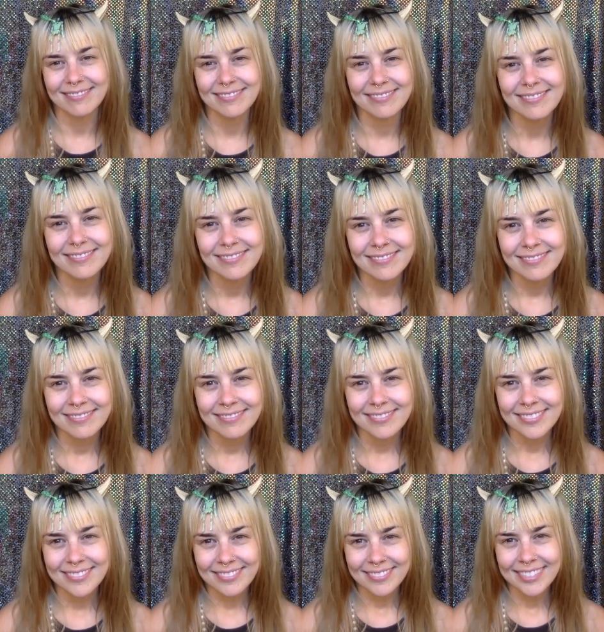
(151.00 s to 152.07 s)

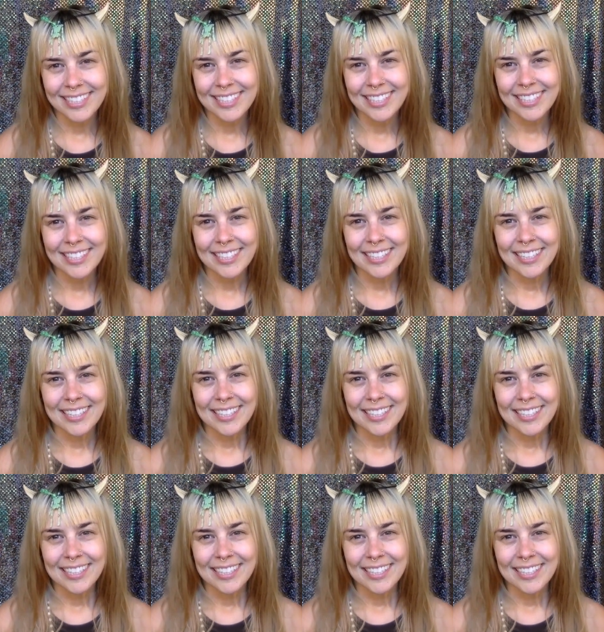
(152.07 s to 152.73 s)
(no one is talking)